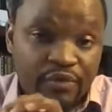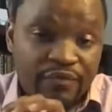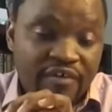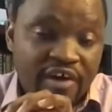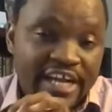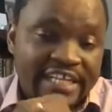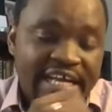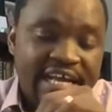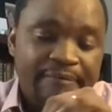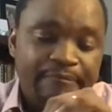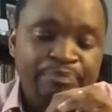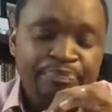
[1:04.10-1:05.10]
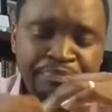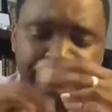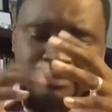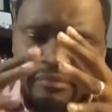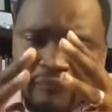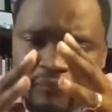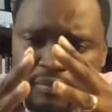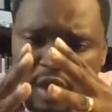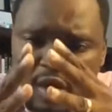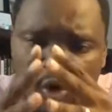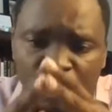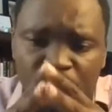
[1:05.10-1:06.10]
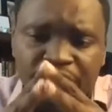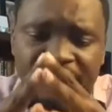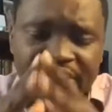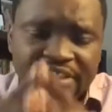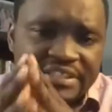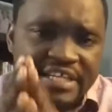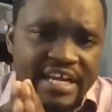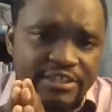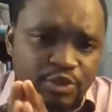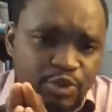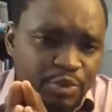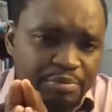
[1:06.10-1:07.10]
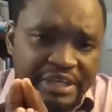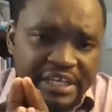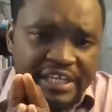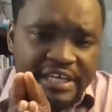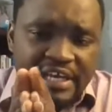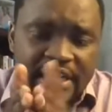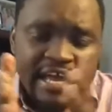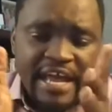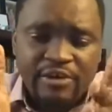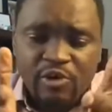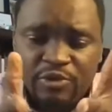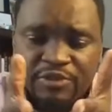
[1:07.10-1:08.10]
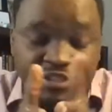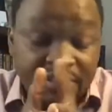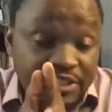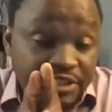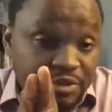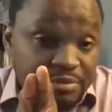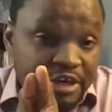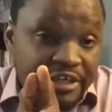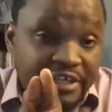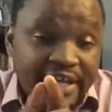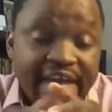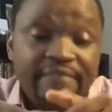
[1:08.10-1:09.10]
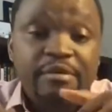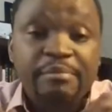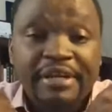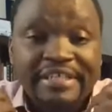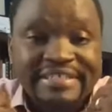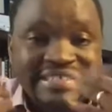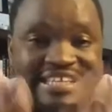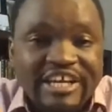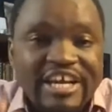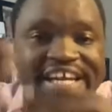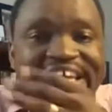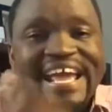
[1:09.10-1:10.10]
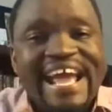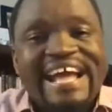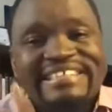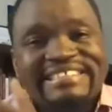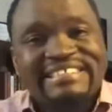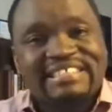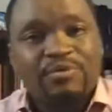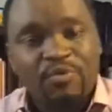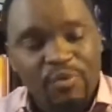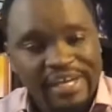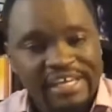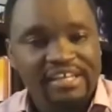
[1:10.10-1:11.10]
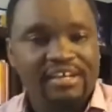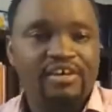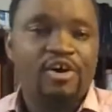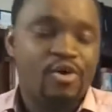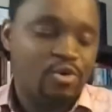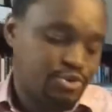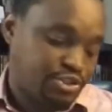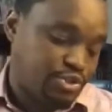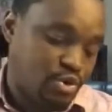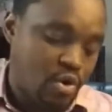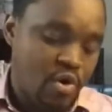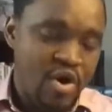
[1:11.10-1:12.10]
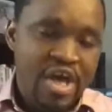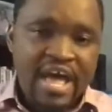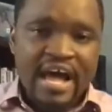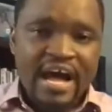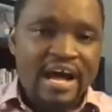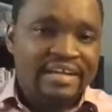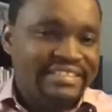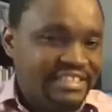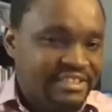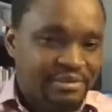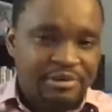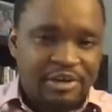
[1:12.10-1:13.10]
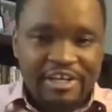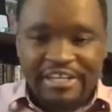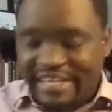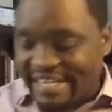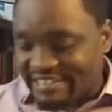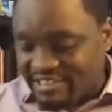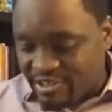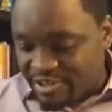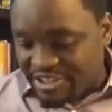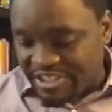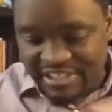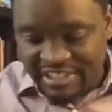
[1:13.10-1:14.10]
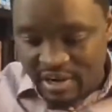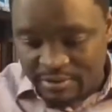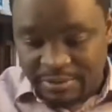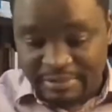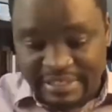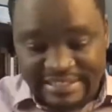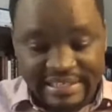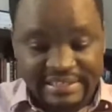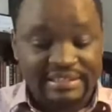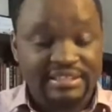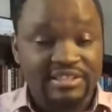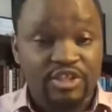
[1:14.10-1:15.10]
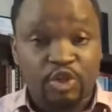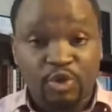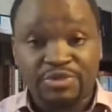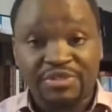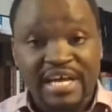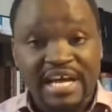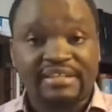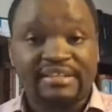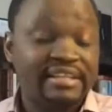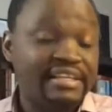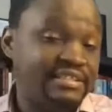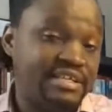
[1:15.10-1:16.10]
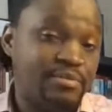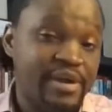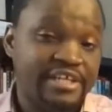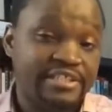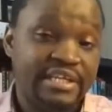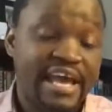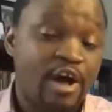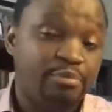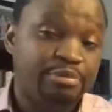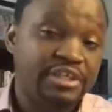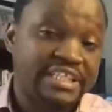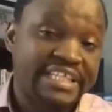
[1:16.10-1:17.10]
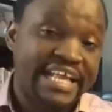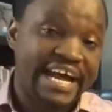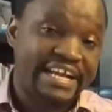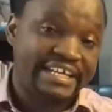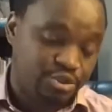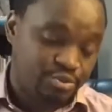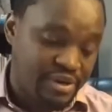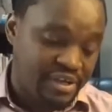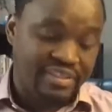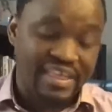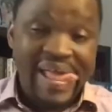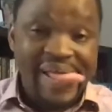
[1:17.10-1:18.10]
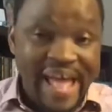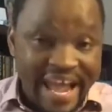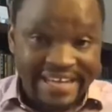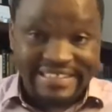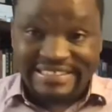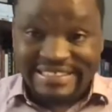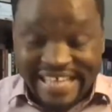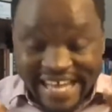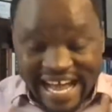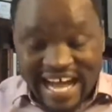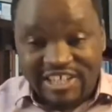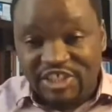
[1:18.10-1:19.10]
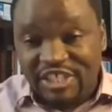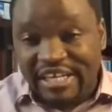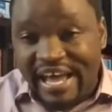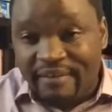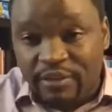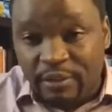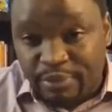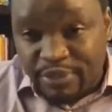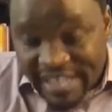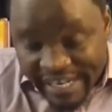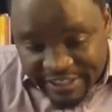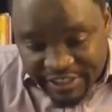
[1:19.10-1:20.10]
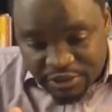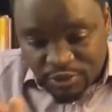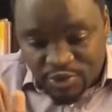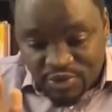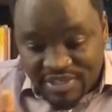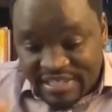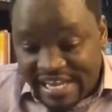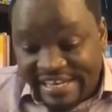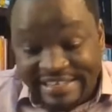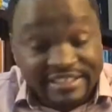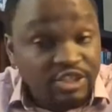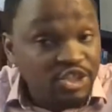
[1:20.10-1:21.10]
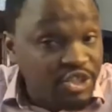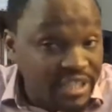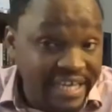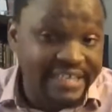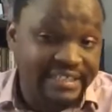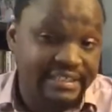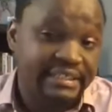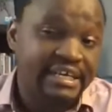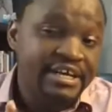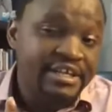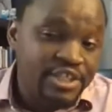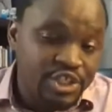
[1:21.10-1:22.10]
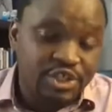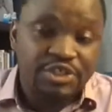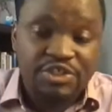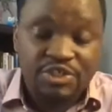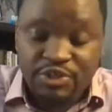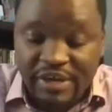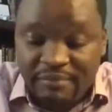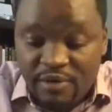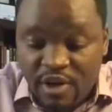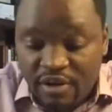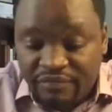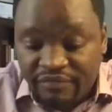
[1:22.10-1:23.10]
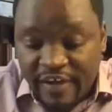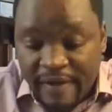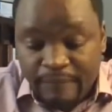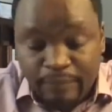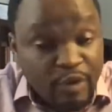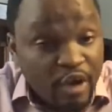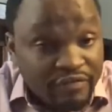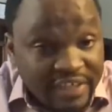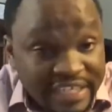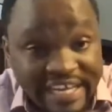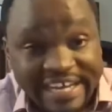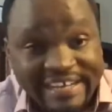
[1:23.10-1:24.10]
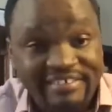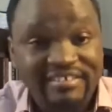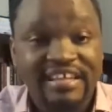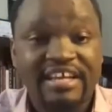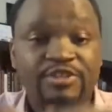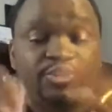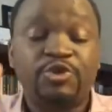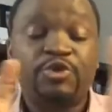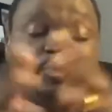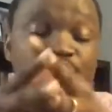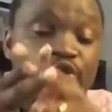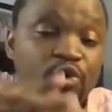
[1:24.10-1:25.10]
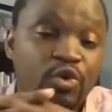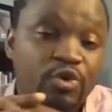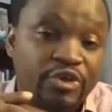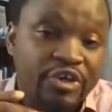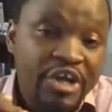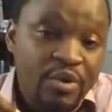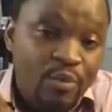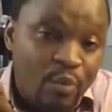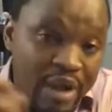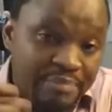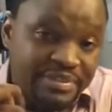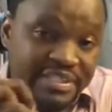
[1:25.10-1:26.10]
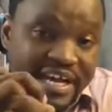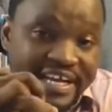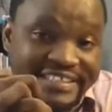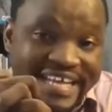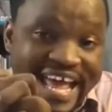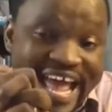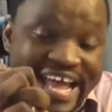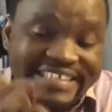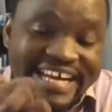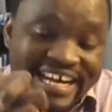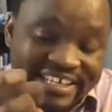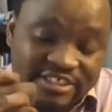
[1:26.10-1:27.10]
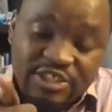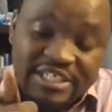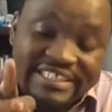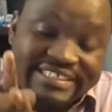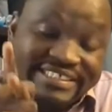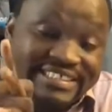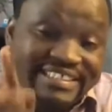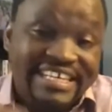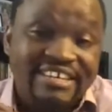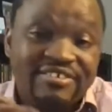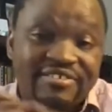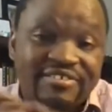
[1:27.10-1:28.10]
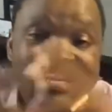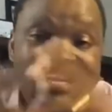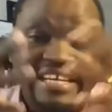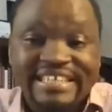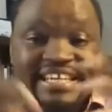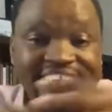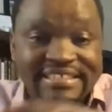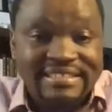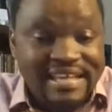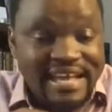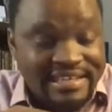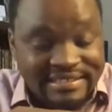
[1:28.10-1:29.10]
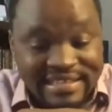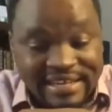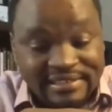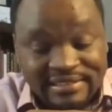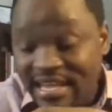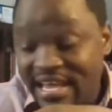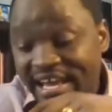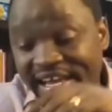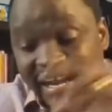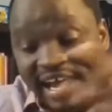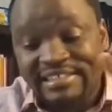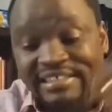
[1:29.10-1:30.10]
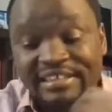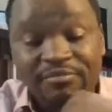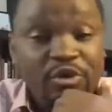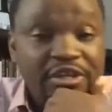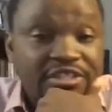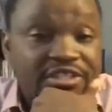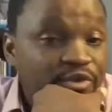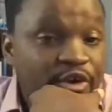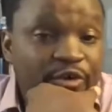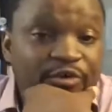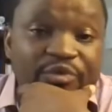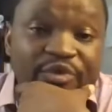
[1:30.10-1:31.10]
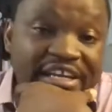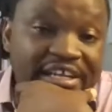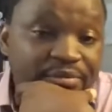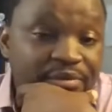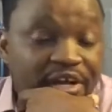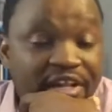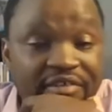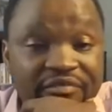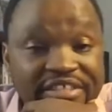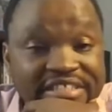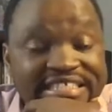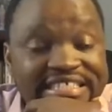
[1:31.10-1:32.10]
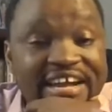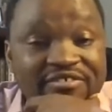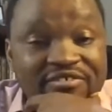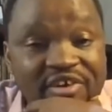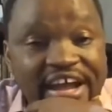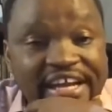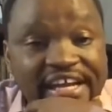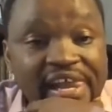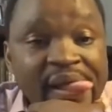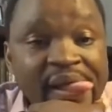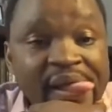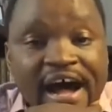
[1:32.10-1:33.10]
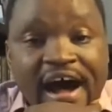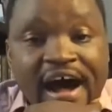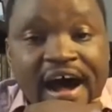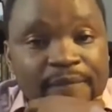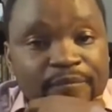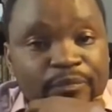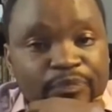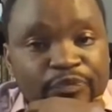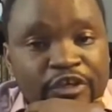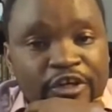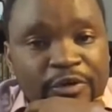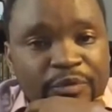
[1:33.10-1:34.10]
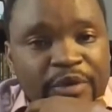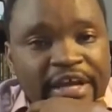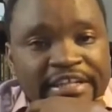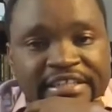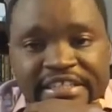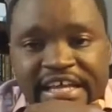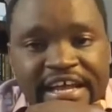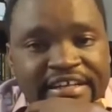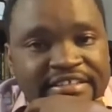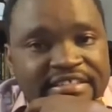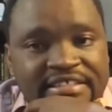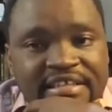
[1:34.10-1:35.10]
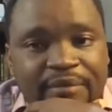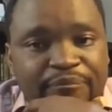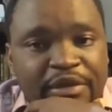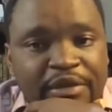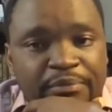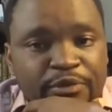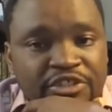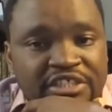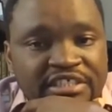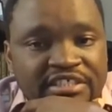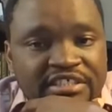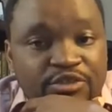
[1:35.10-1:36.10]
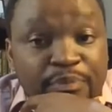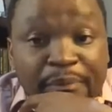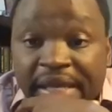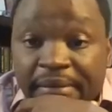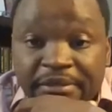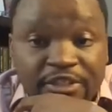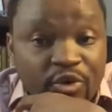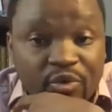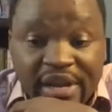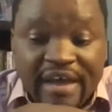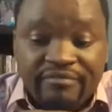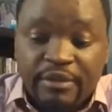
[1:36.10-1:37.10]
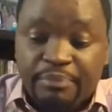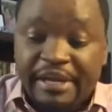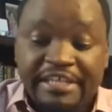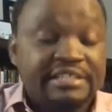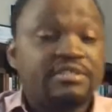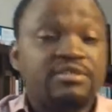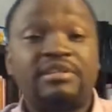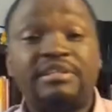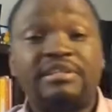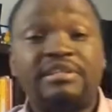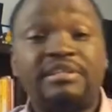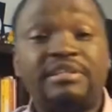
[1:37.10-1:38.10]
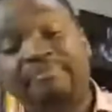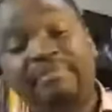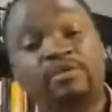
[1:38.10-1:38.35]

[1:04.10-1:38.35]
would find that all this uh, social media and all this digital marketing everybody's learning as we go so uh, digital marketing and search engine optimization those are the things that we actually help our clients with and they actually have the potential to send a steady stream of um, of clients to your website and actually generate leads and sales it actually works really well if it's done right um, you know, and and some people just maybe don't have the patience or the time